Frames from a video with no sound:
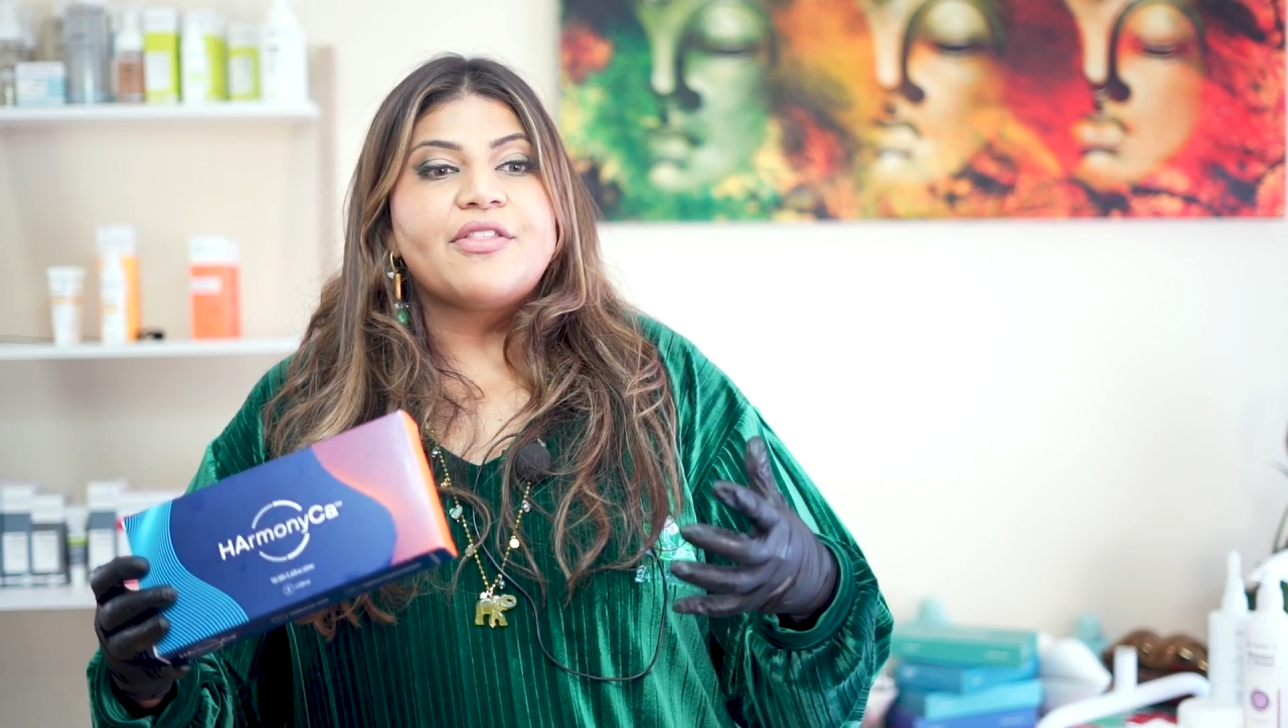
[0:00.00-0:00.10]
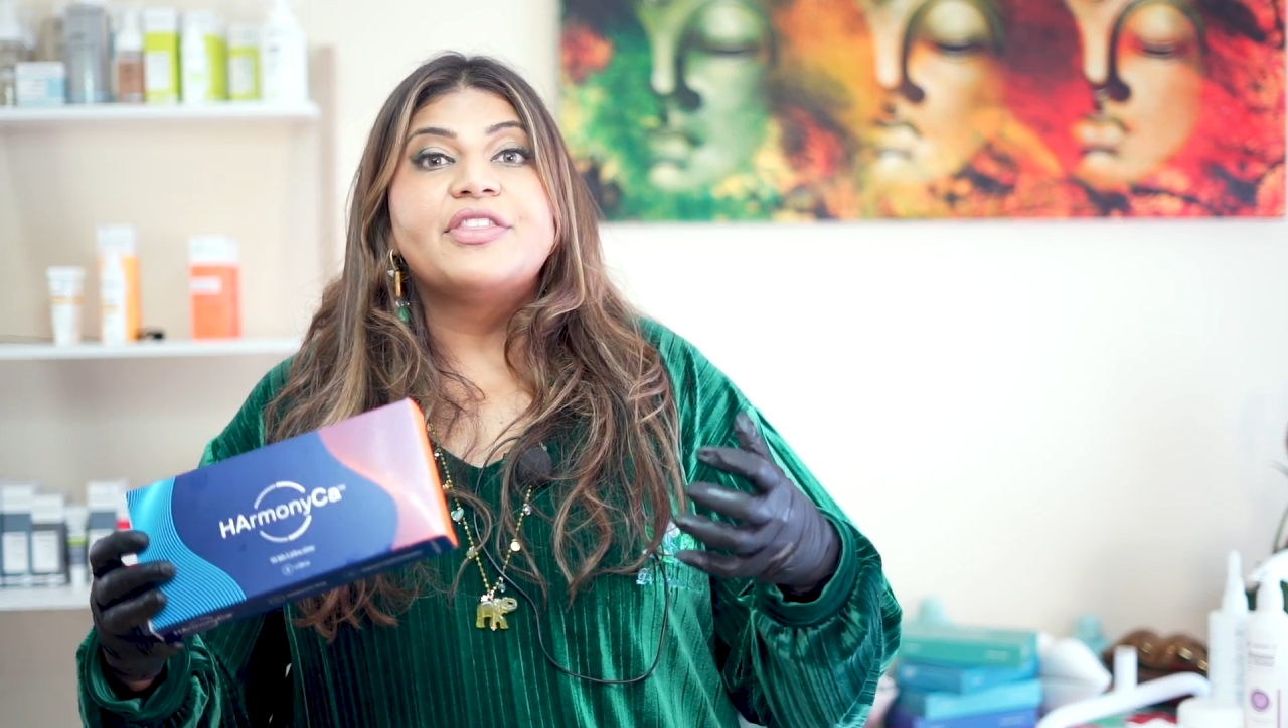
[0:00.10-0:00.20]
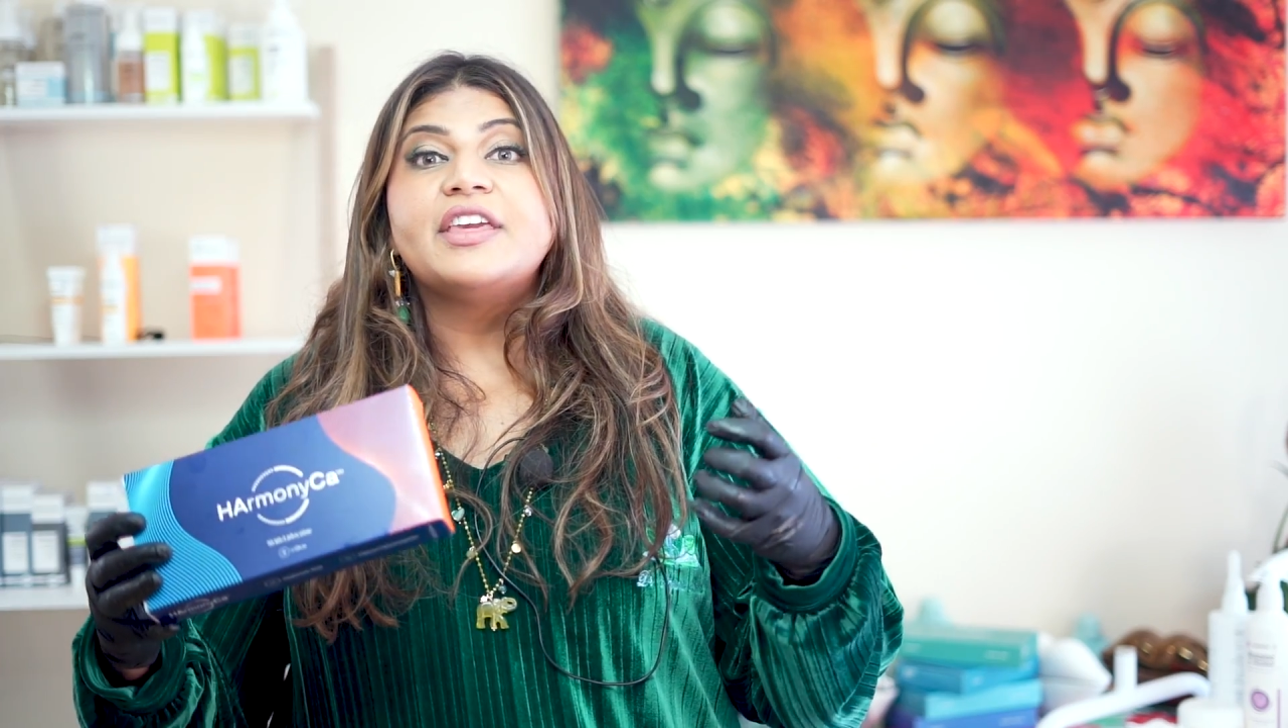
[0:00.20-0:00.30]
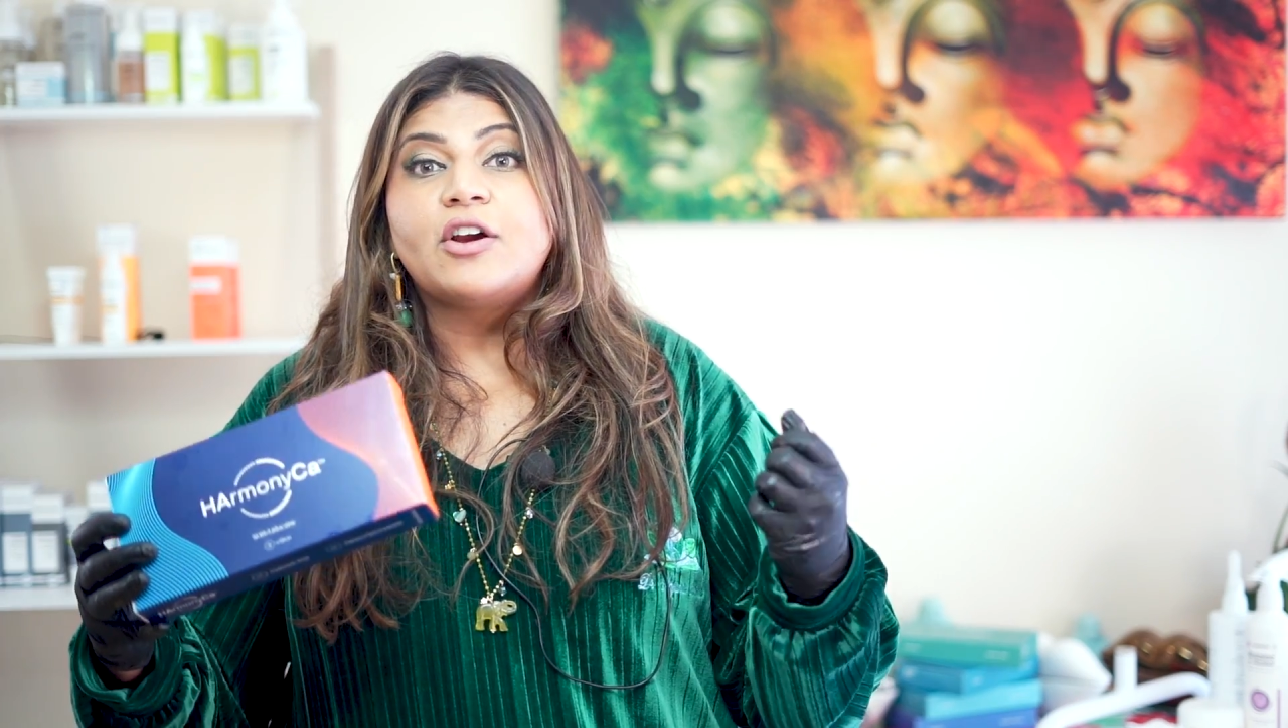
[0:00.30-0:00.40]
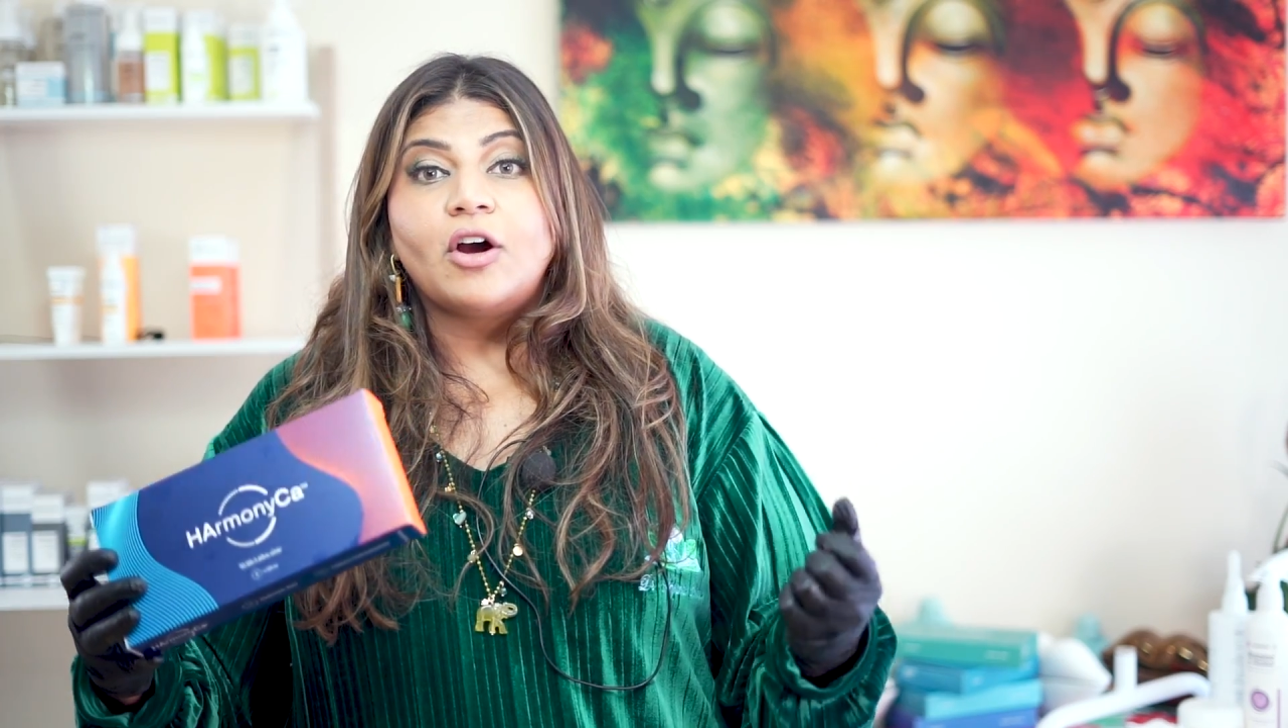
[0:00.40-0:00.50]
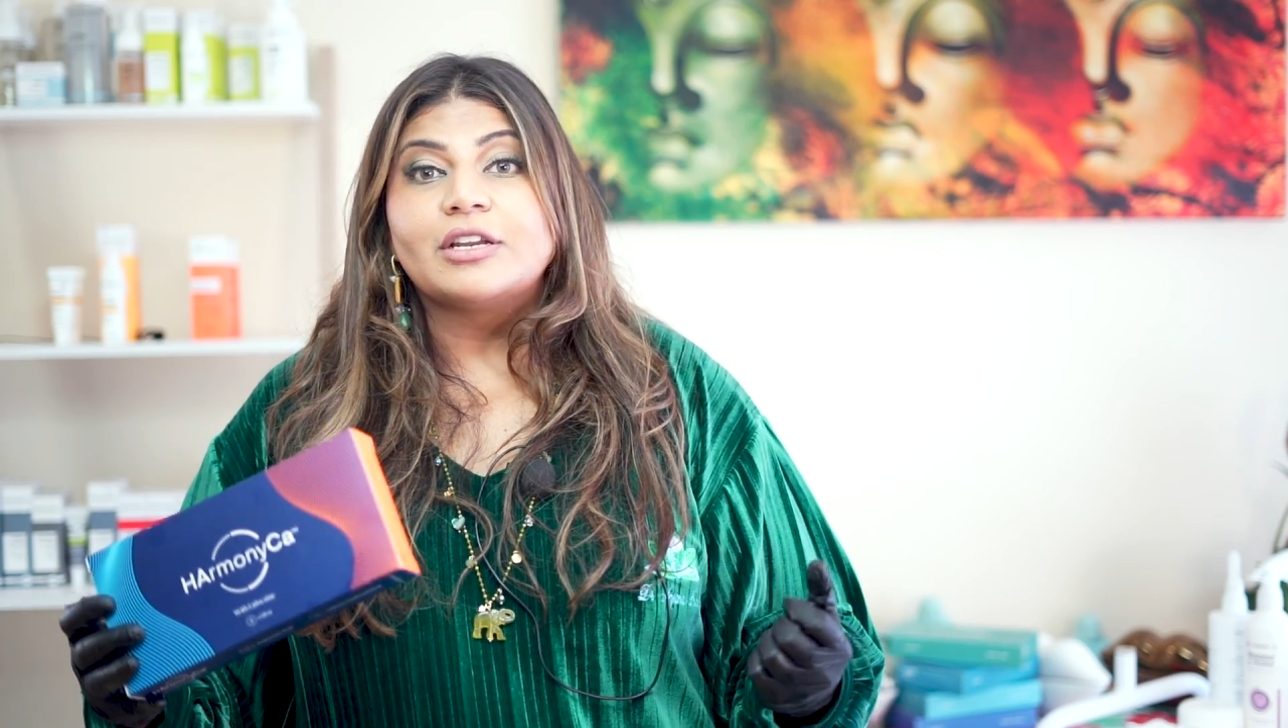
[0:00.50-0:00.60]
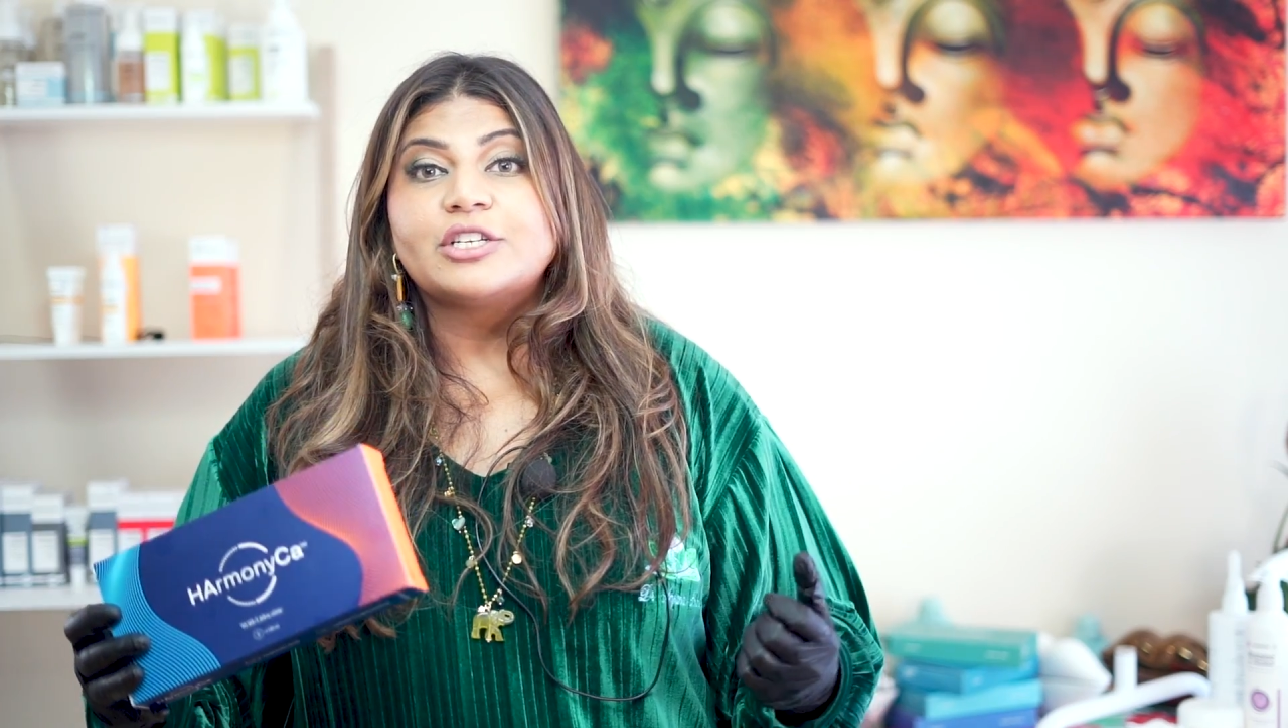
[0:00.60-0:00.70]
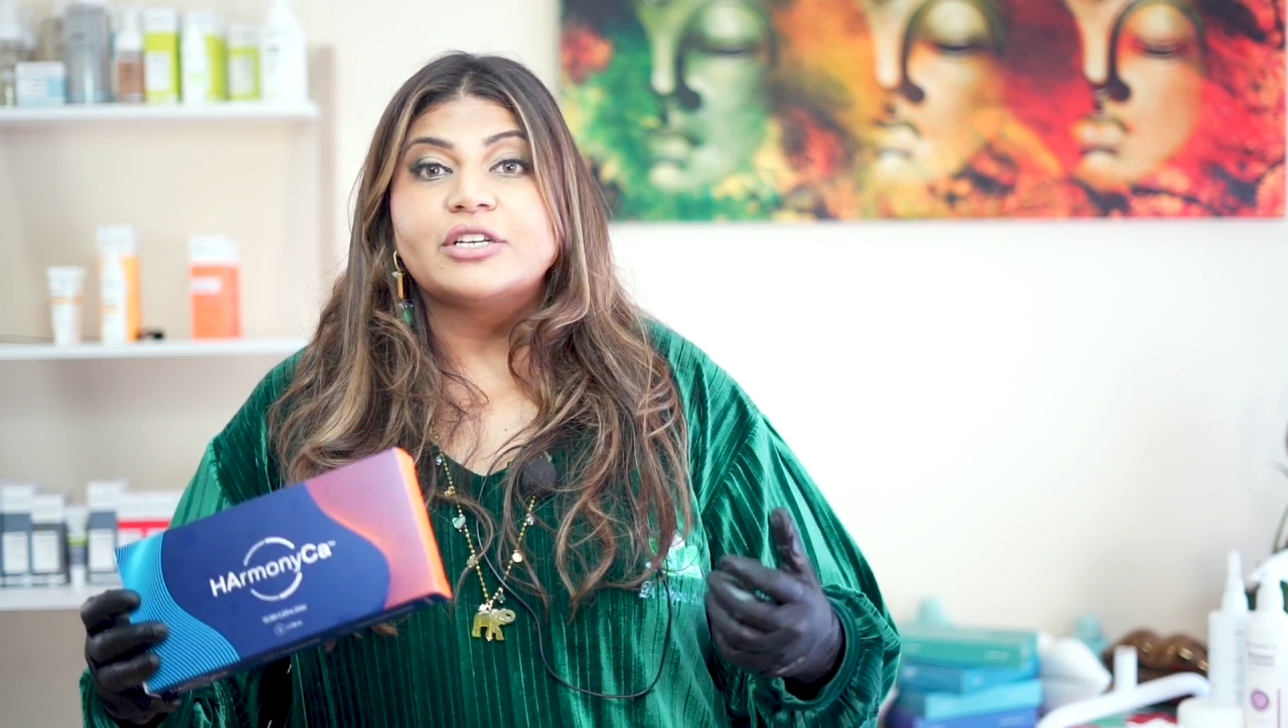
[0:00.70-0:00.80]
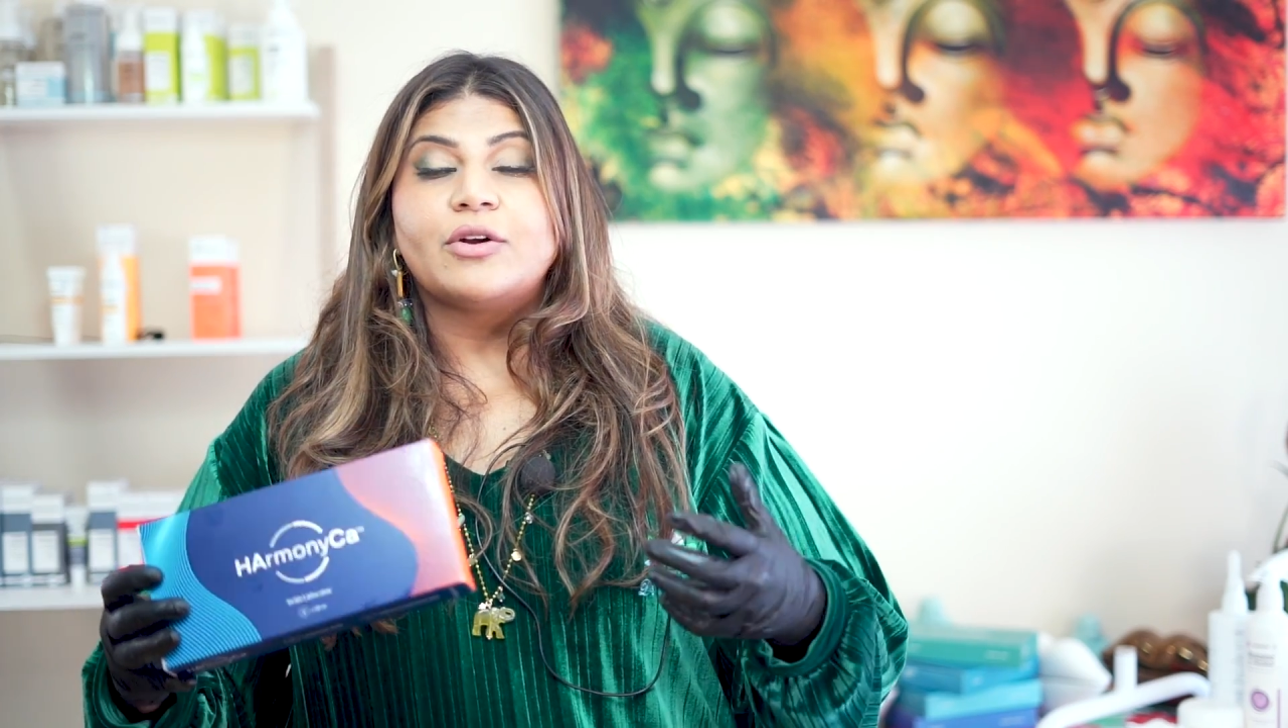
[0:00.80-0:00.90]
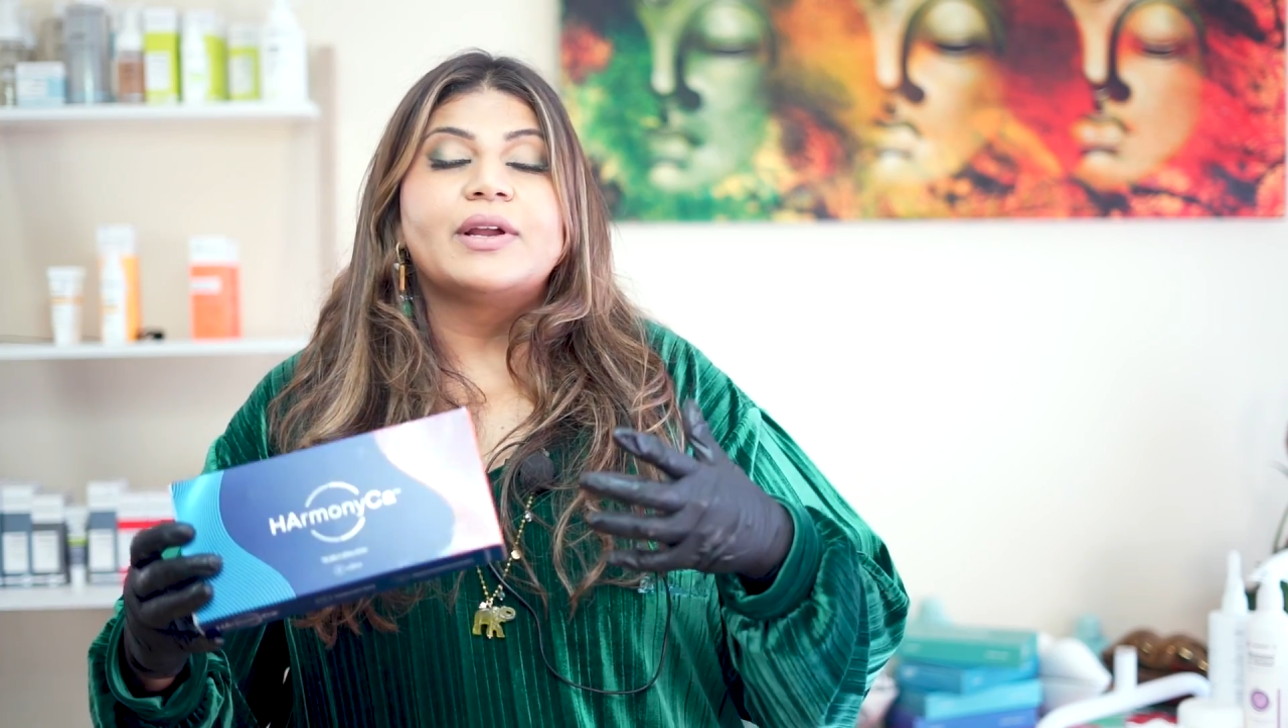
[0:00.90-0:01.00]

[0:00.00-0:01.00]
the collagen